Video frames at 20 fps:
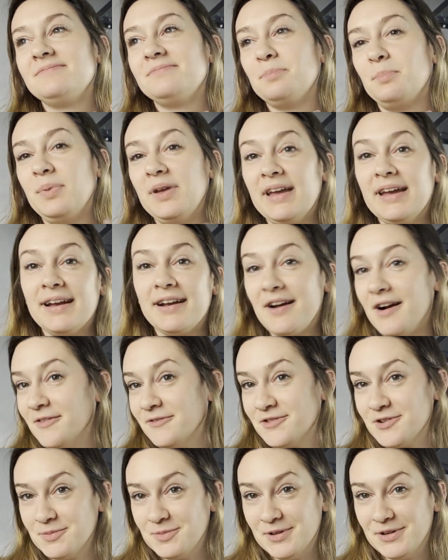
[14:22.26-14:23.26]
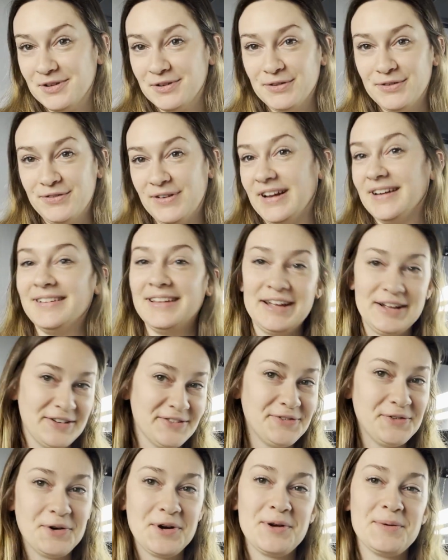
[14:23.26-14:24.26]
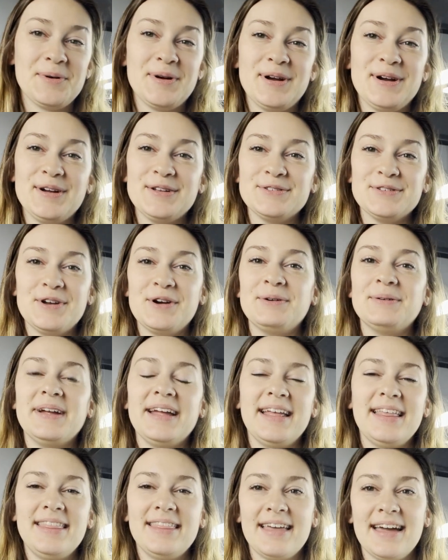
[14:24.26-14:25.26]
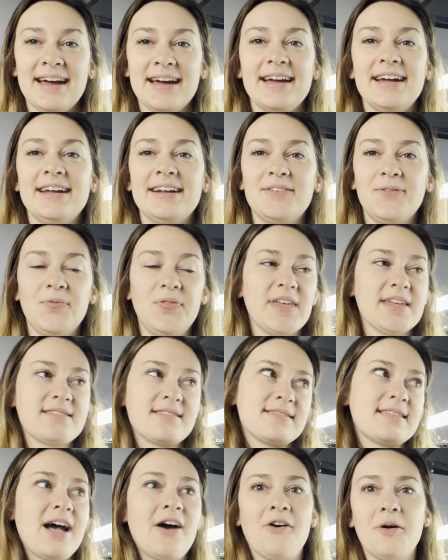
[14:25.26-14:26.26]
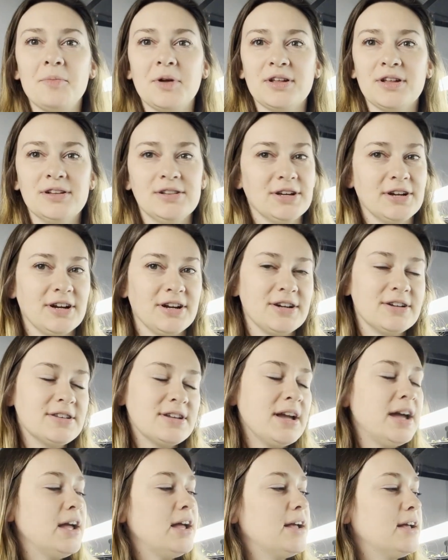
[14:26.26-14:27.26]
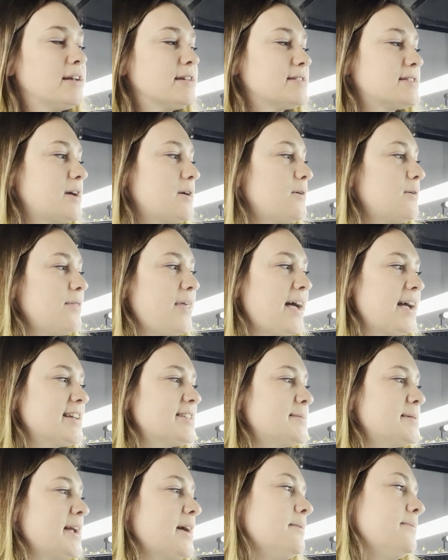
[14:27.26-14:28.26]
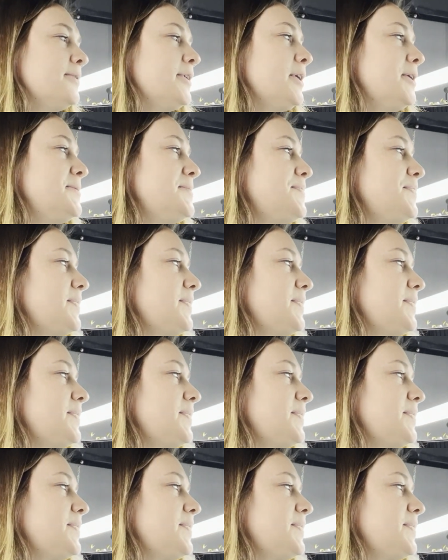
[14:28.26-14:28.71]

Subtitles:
being comfortable failing forward, knowing that this is how I'm gonna learn. So that has been helpful.